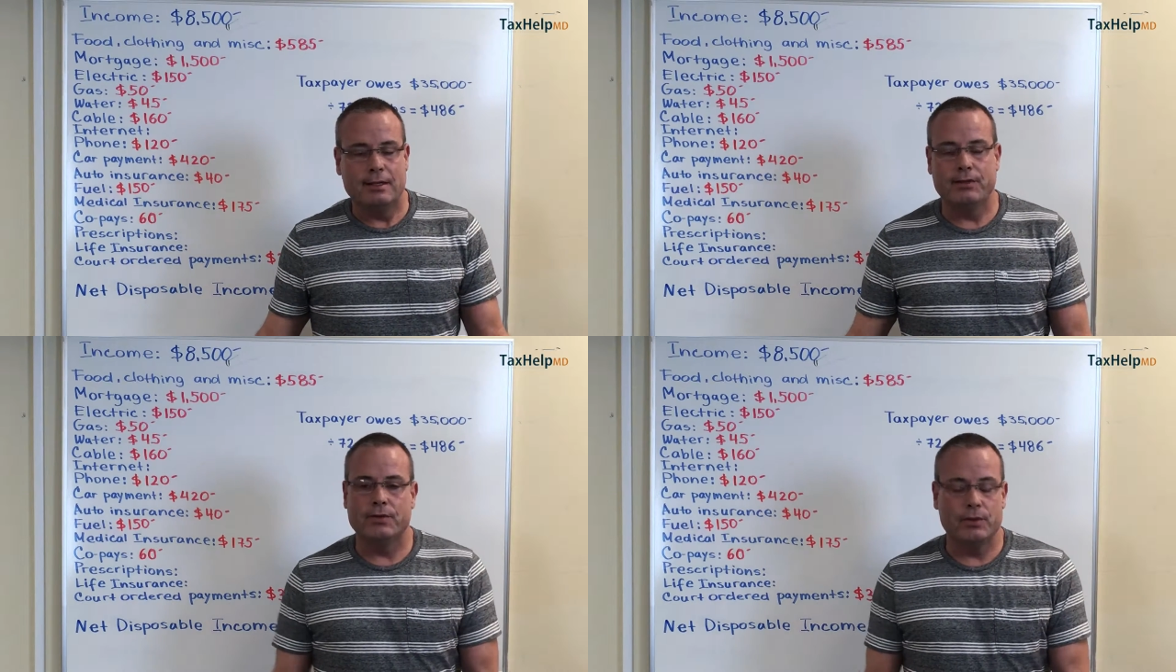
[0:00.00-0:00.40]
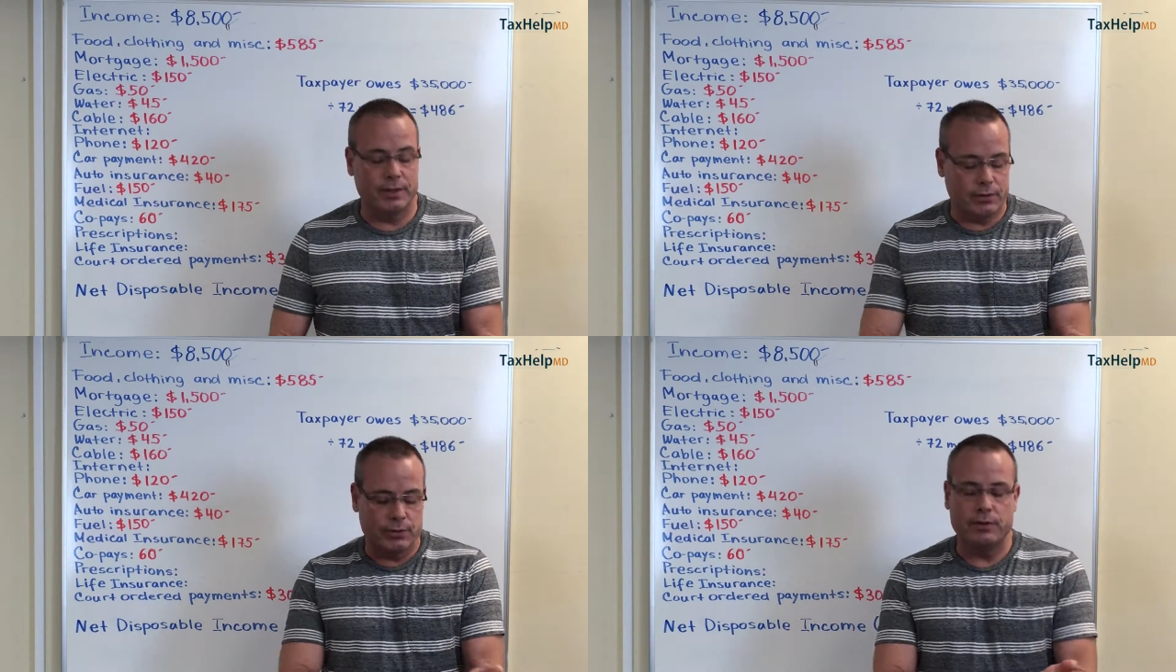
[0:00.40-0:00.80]
Either you
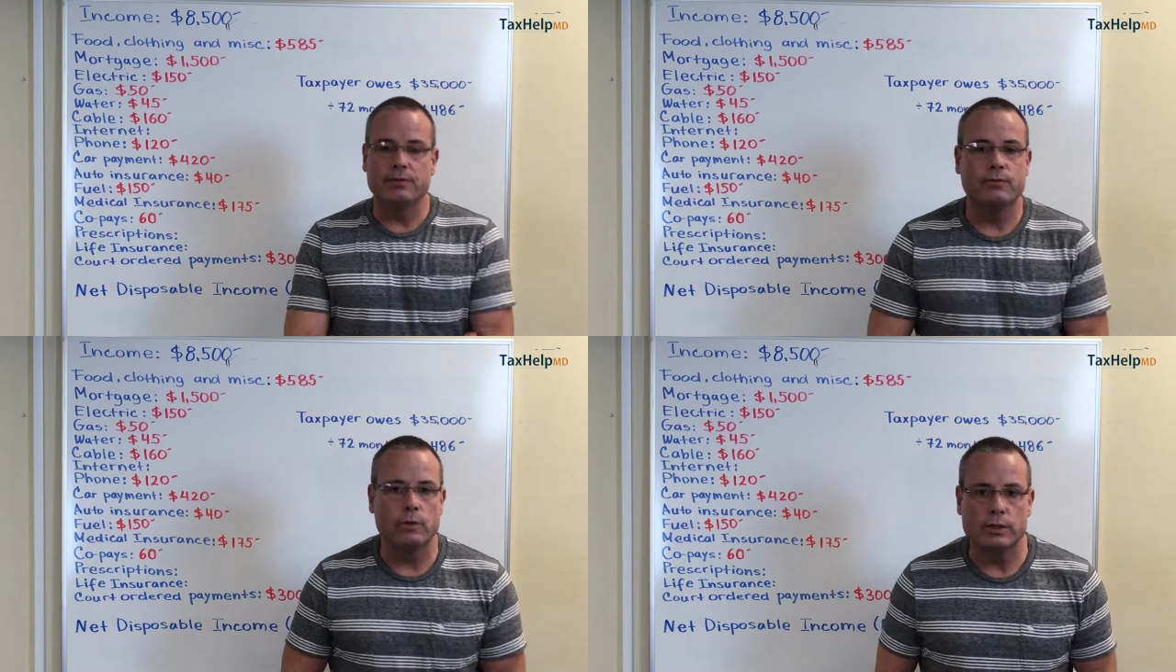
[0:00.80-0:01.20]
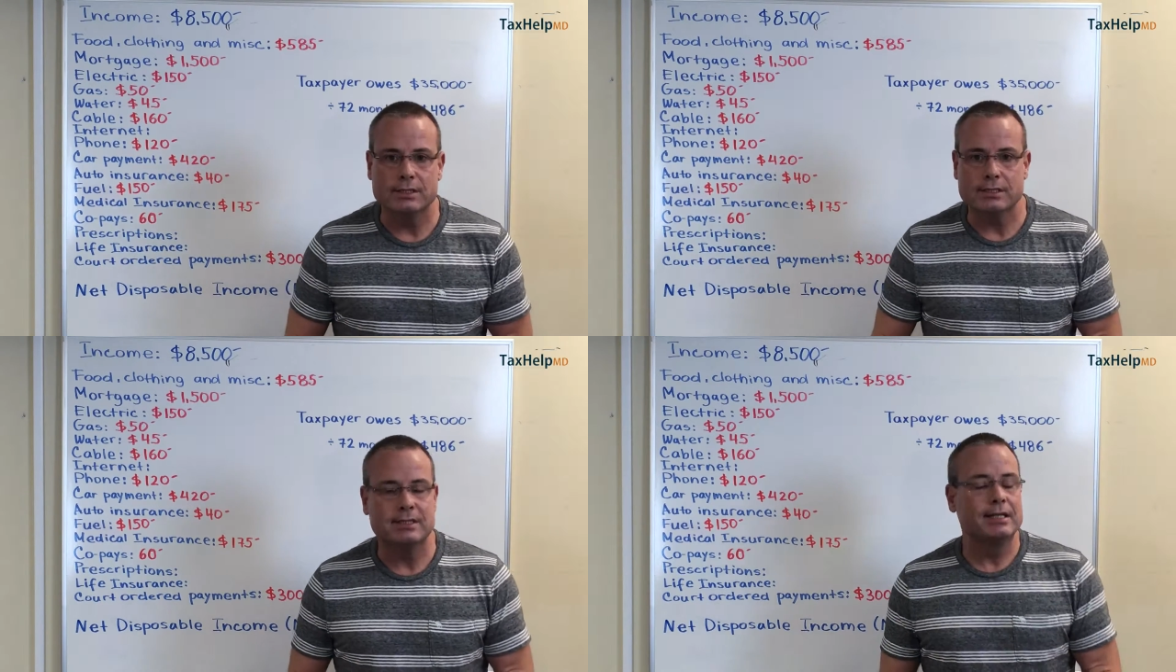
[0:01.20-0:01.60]
went through a
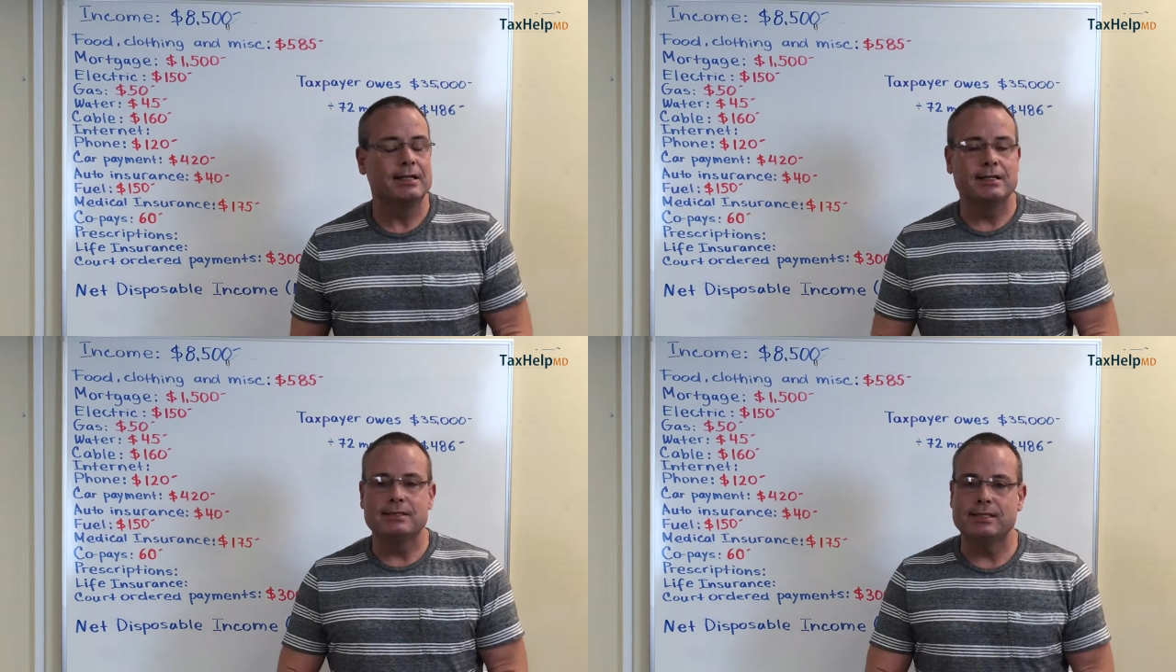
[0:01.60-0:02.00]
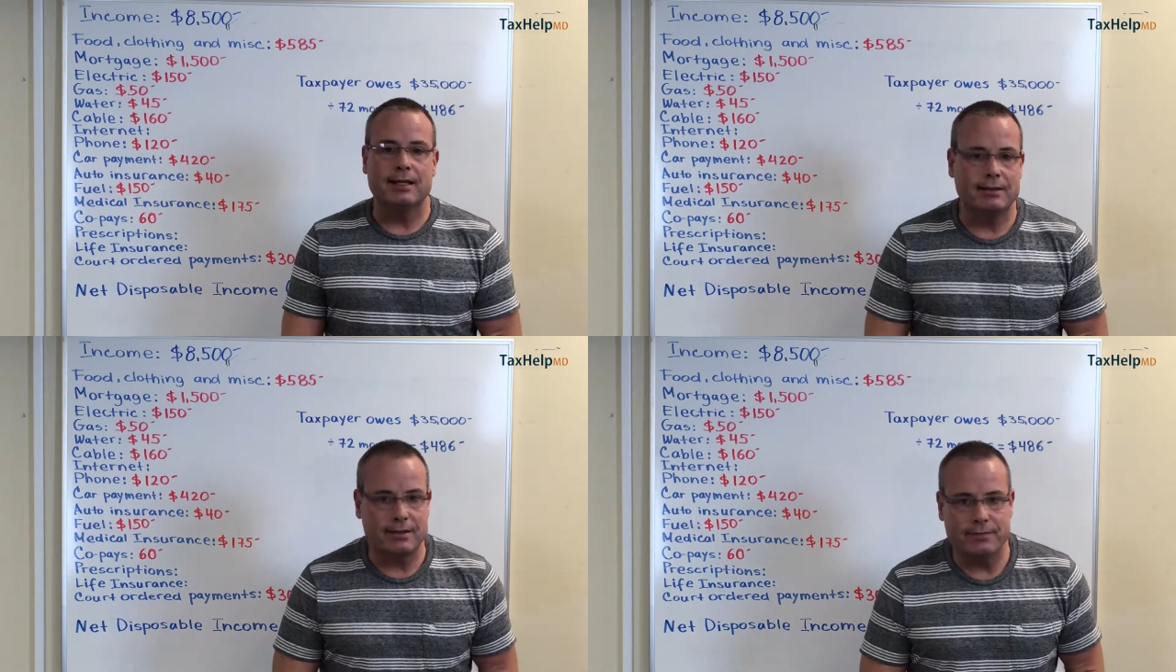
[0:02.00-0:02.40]
divorce,
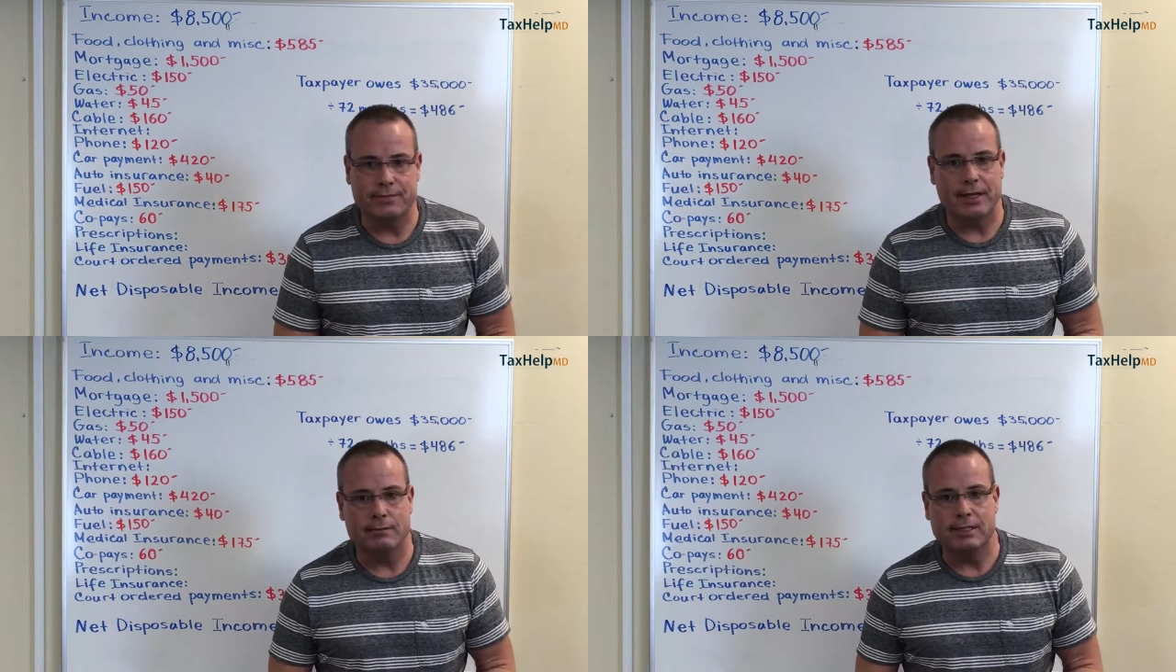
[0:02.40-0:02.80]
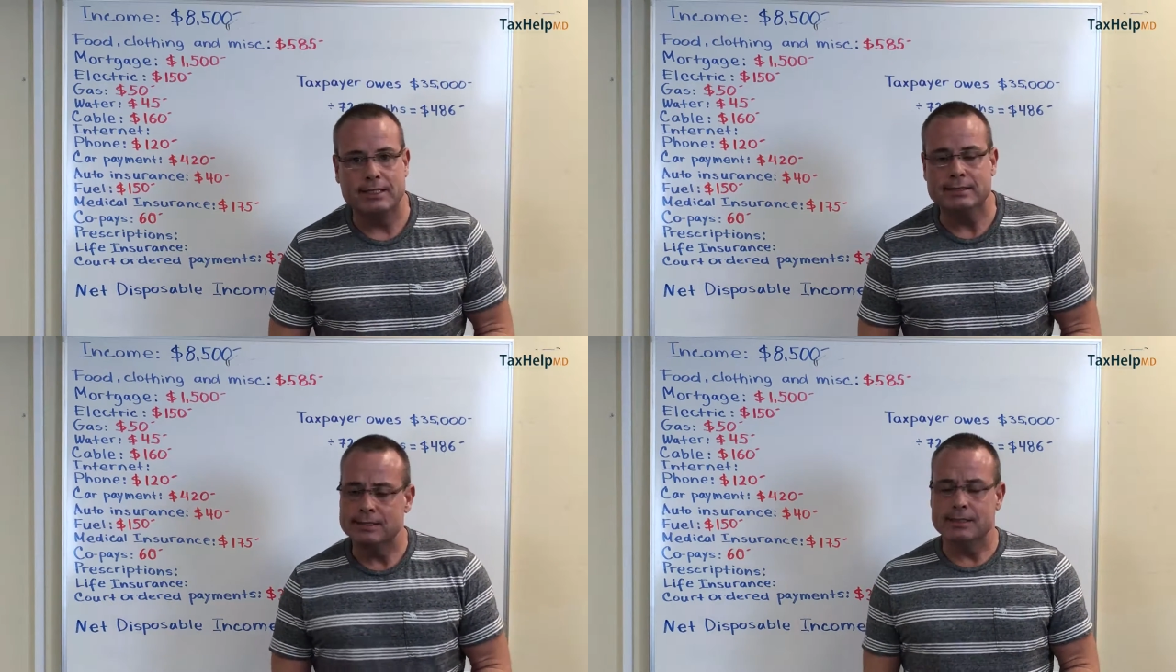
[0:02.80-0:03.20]
death in the family,